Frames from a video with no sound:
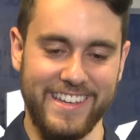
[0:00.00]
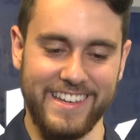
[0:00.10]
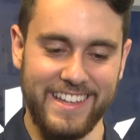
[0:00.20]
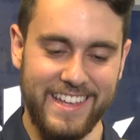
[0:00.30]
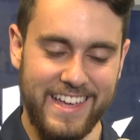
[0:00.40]

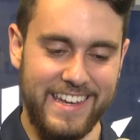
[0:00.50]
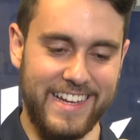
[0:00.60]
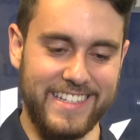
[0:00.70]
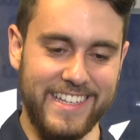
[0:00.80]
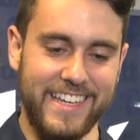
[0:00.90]
And
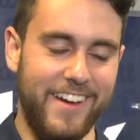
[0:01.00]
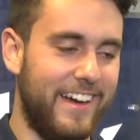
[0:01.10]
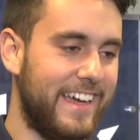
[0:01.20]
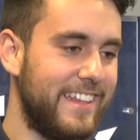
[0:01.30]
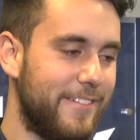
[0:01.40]
next thing you know,
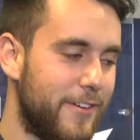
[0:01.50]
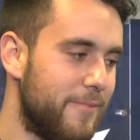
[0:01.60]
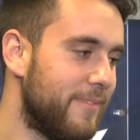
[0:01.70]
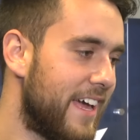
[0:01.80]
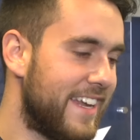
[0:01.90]
I get in the
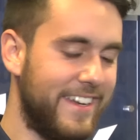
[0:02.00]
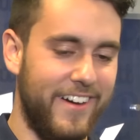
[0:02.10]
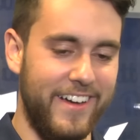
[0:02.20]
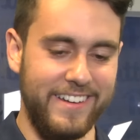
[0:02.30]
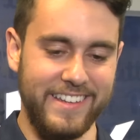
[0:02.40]
room late at
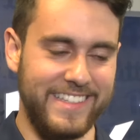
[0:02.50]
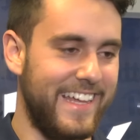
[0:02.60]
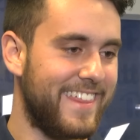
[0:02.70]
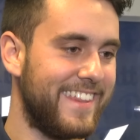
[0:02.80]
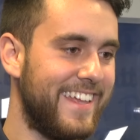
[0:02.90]
night and there's
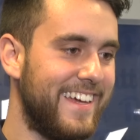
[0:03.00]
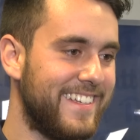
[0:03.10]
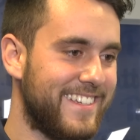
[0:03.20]
nothing there.